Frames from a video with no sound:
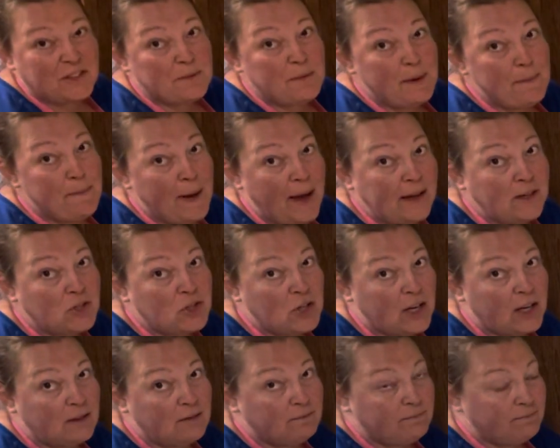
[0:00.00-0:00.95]
to be
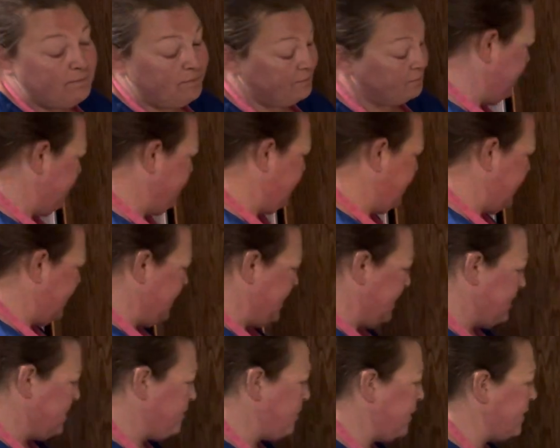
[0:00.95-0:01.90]
patient. I'm gonna
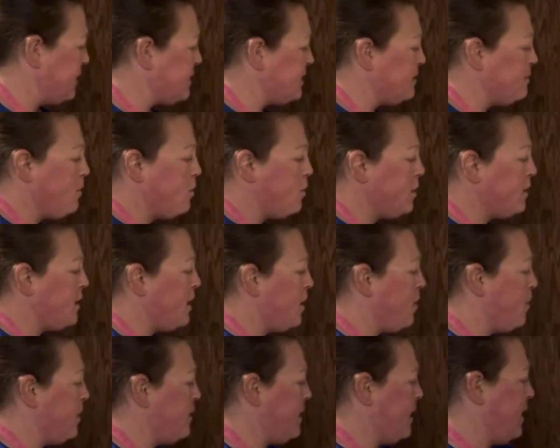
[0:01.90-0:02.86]
need to put some more
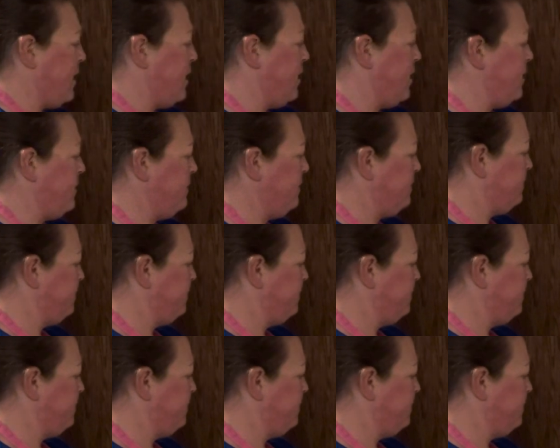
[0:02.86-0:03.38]
dough in there.